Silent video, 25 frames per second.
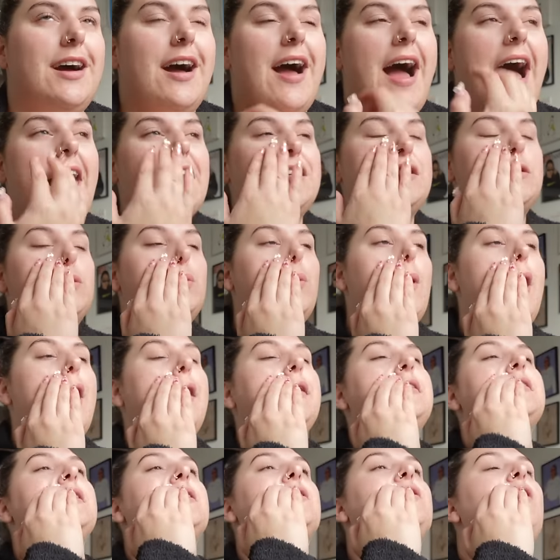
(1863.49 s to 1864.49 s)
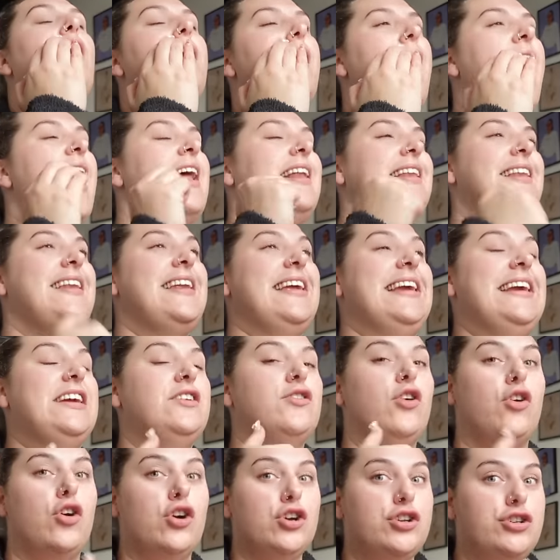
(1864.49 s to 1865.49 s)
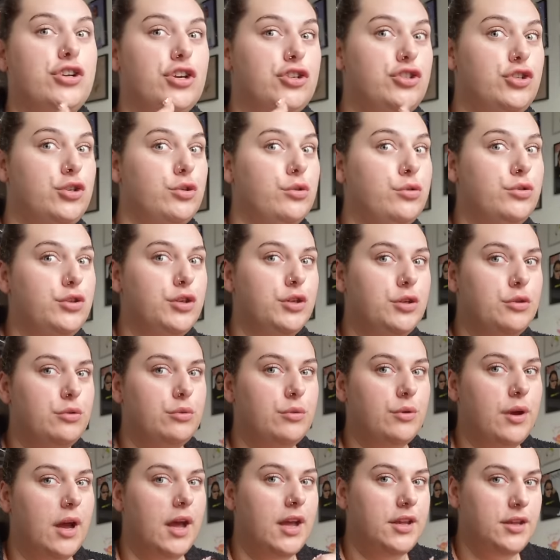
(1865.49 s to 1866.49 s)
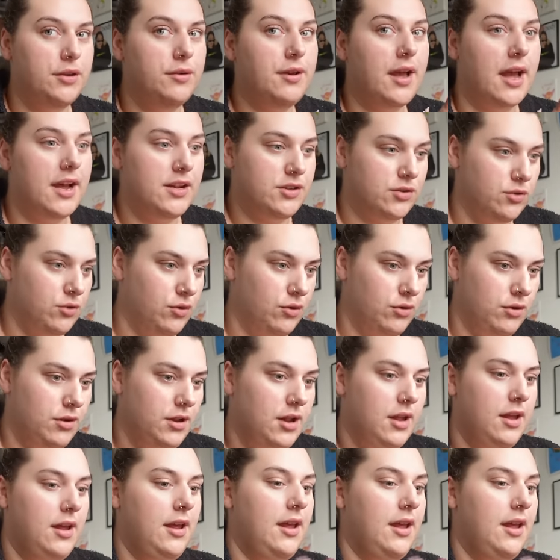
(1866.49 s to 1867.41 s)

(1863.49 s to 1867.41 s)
I swear to God, I need Usher to do a UK tour.